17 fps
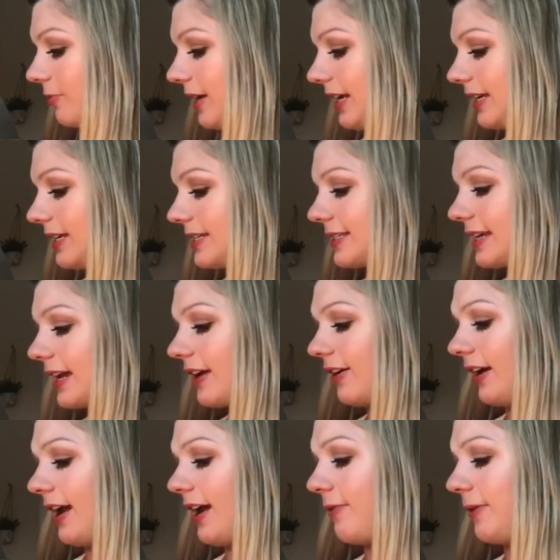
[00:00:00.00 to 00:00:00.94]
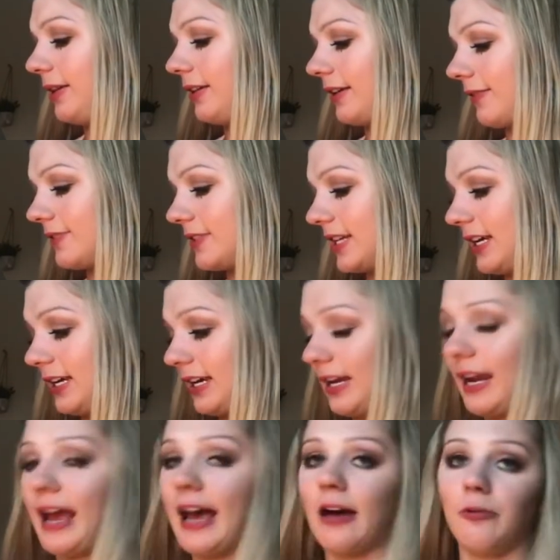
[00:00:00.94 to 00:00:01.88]
weakness area when lifting,
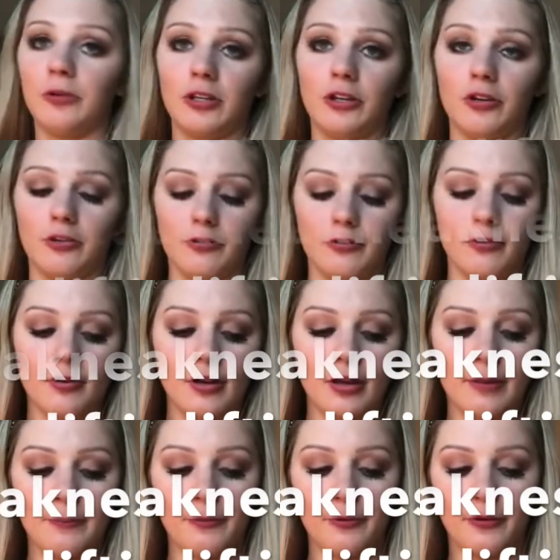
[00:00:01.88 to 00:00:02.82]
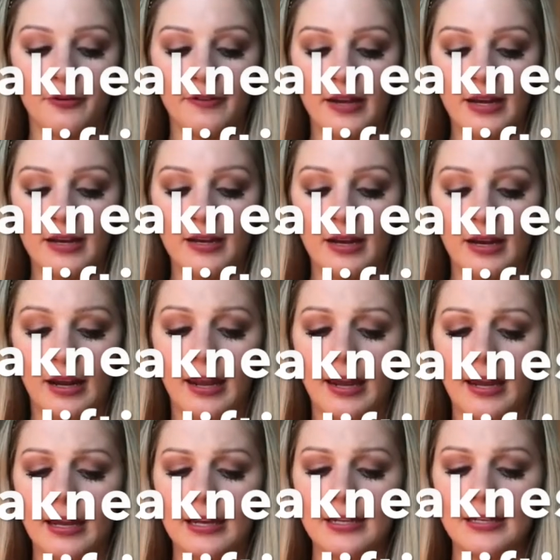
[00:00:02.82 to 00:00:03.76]
and how will you improve it?
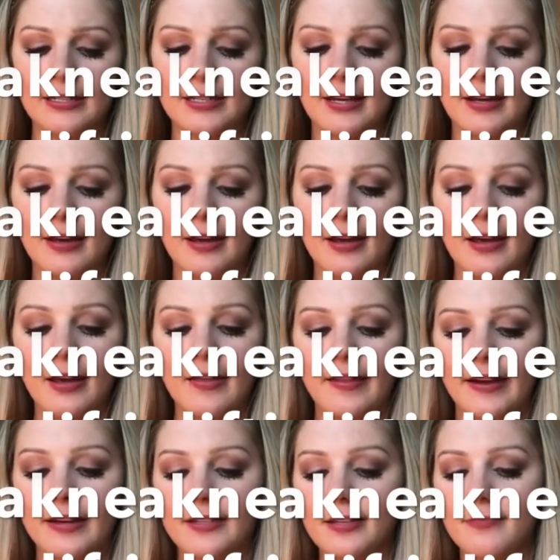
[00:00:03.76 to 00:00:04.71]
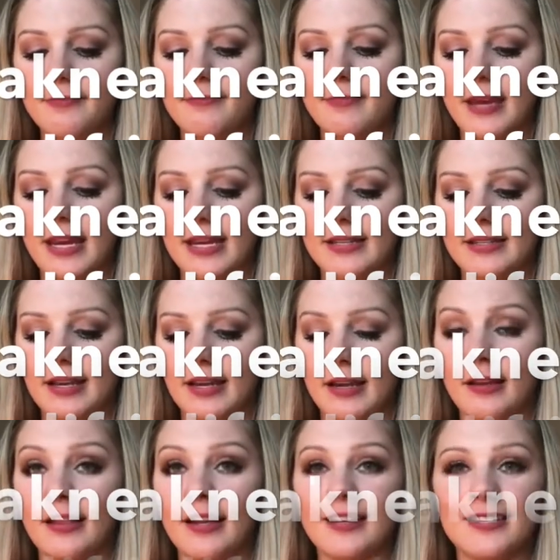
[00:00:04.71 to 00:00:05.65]
And that is
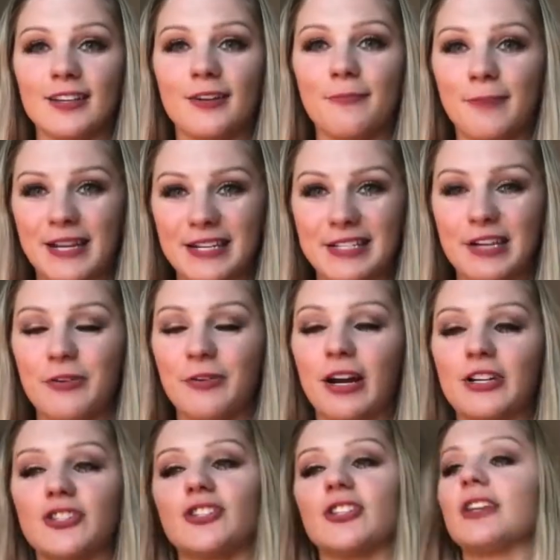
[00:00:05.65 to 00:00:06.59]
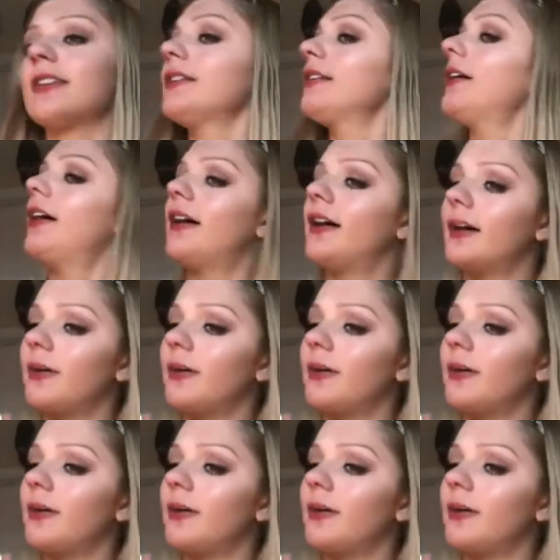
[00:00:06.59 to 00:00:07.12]
amazing. That is an amazing question.